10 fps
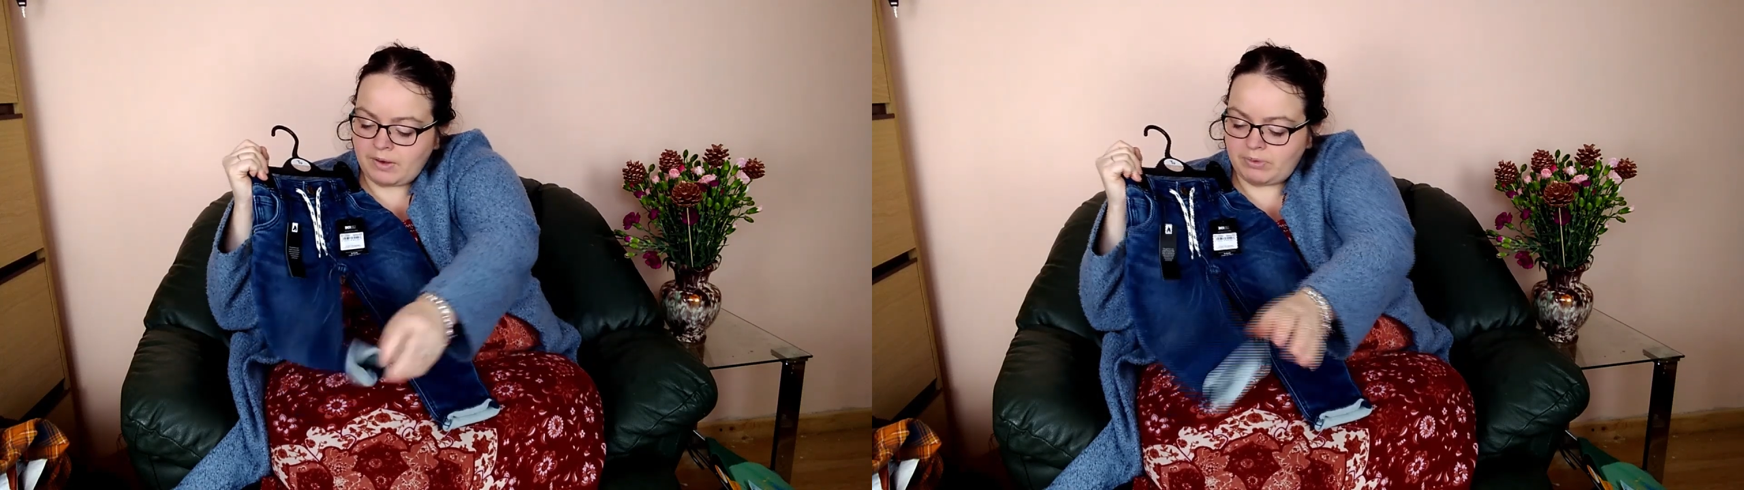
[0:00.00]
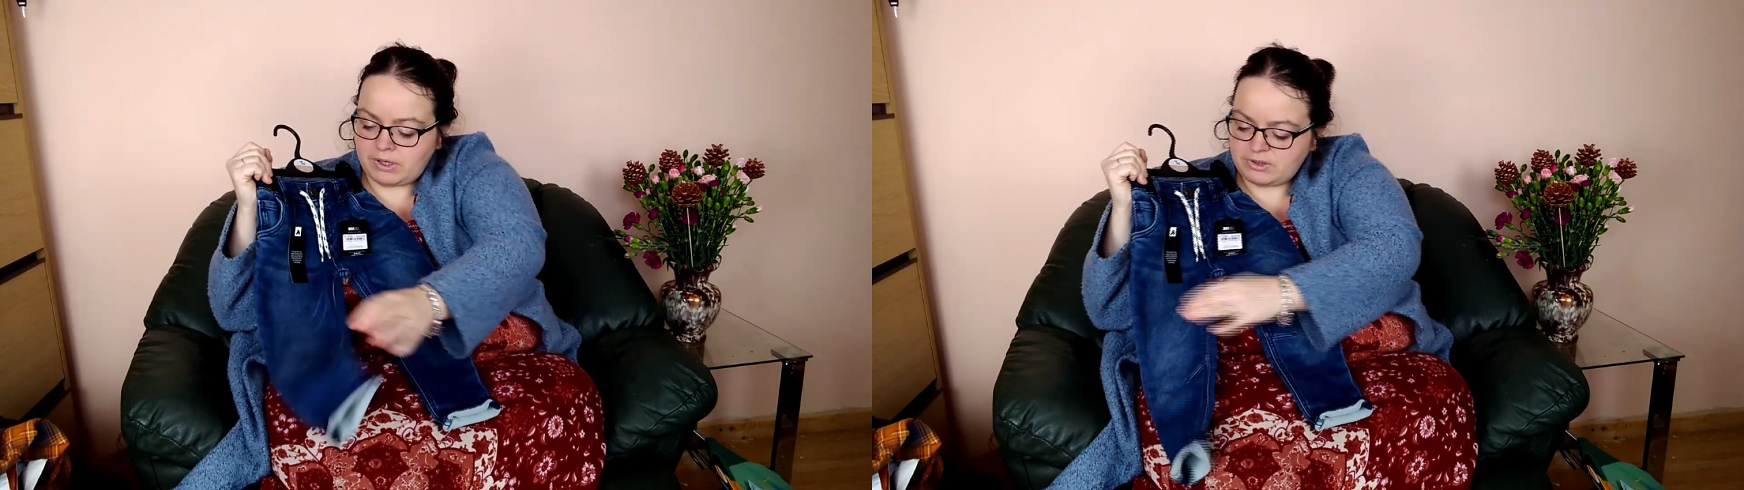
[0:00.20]

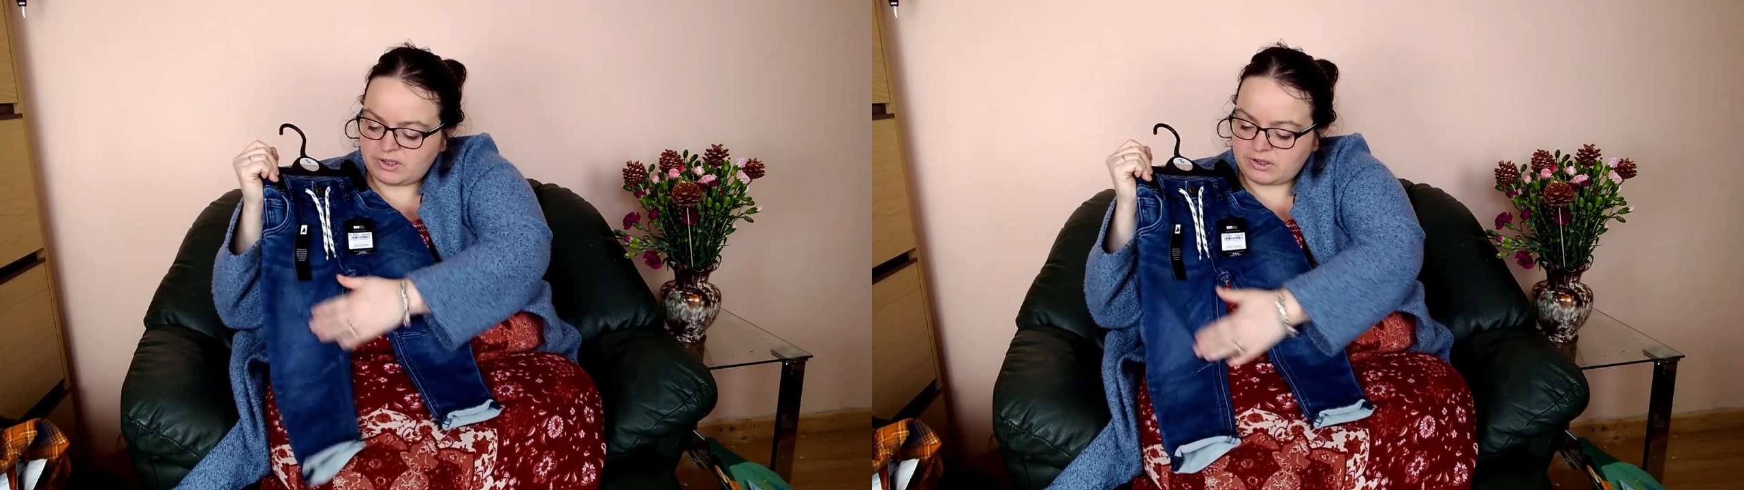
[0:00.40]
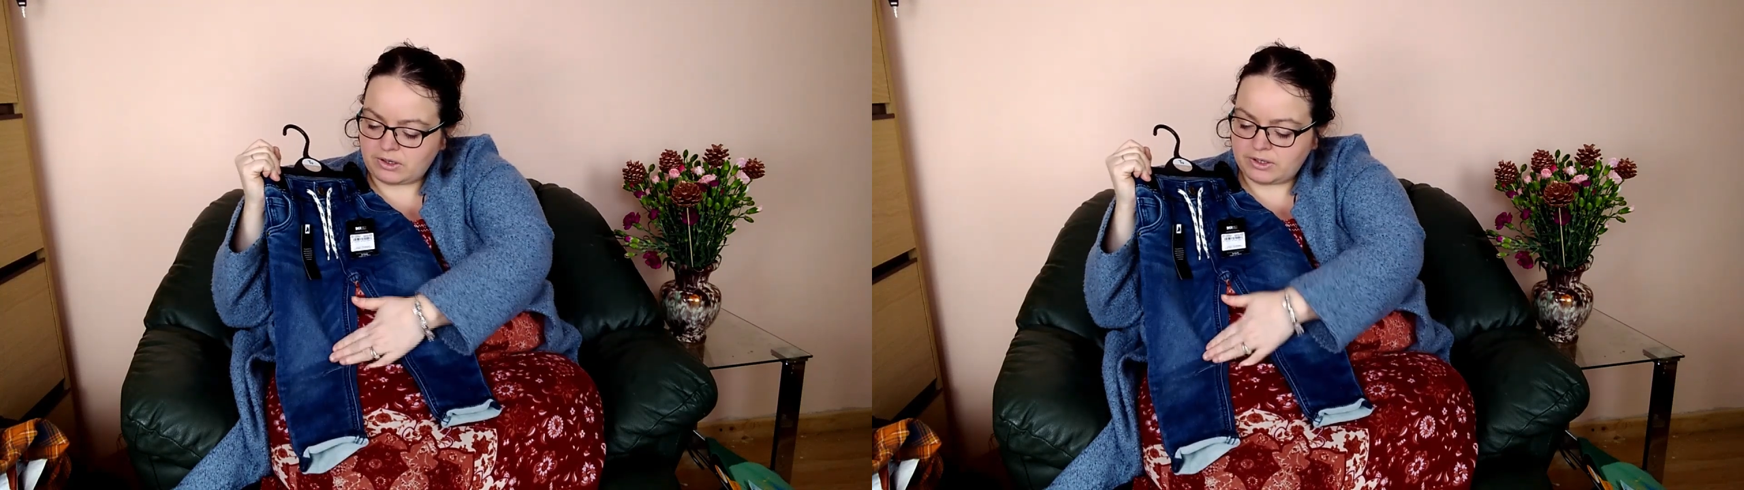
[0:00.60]
but I
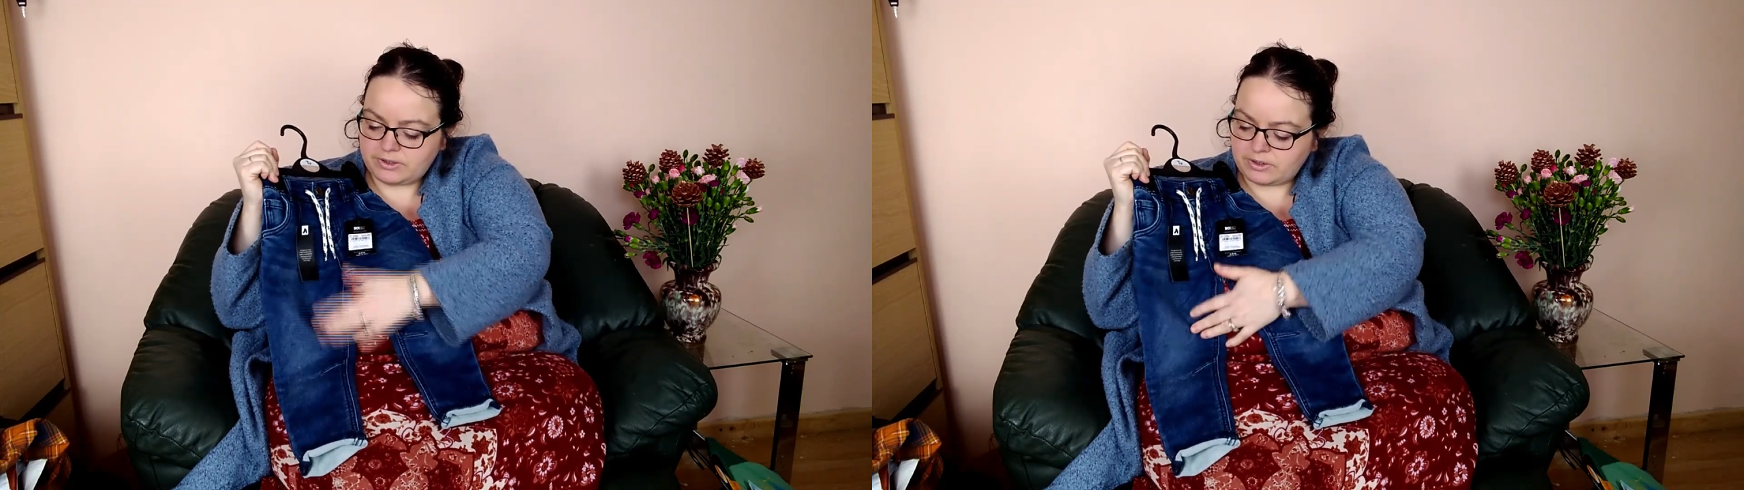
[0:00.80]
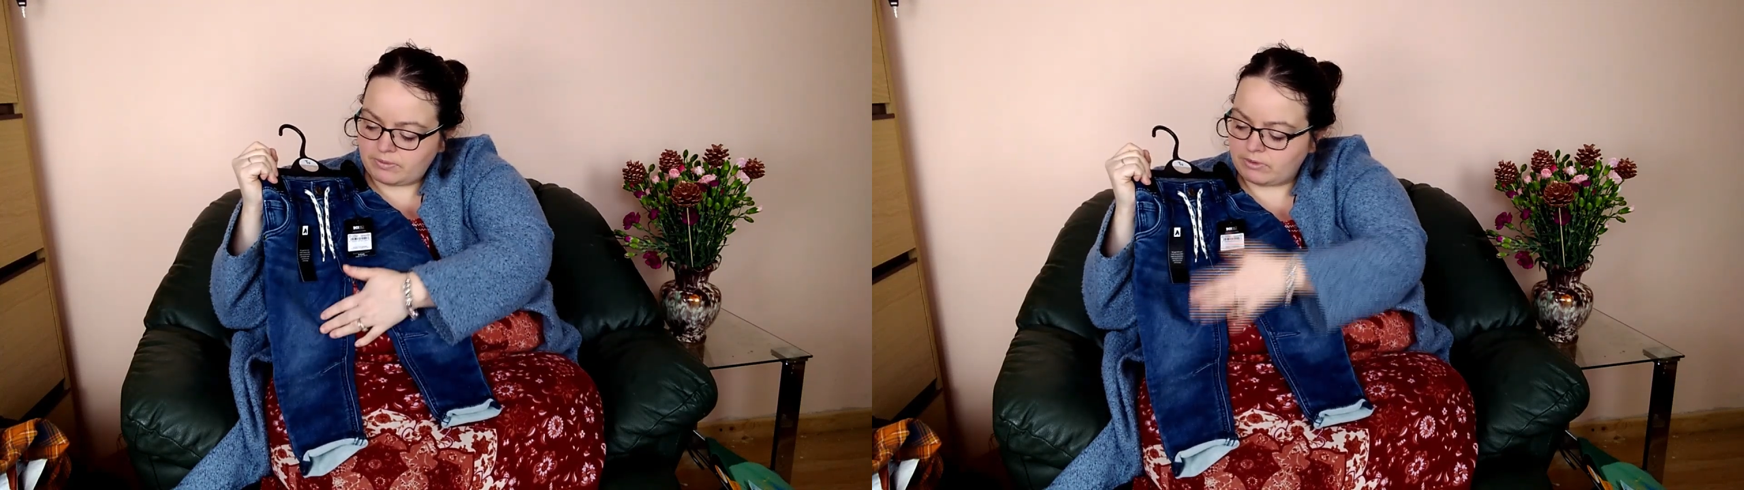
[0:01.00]
just liked them.